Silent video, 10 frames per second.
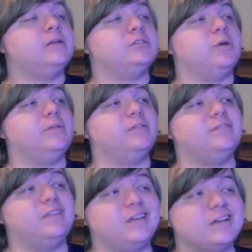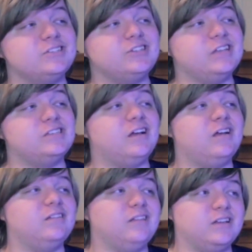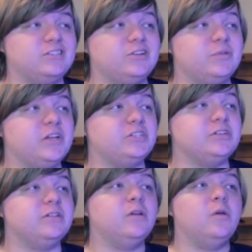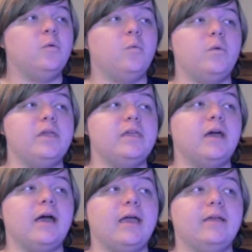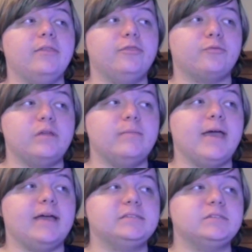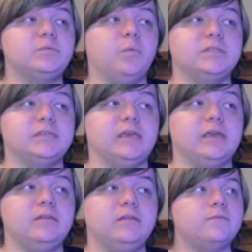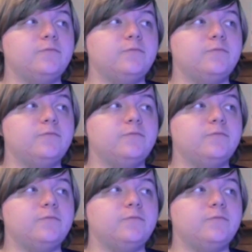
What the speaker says: So in the Texas Chainsaw Next Generation, we got 3 masks once again.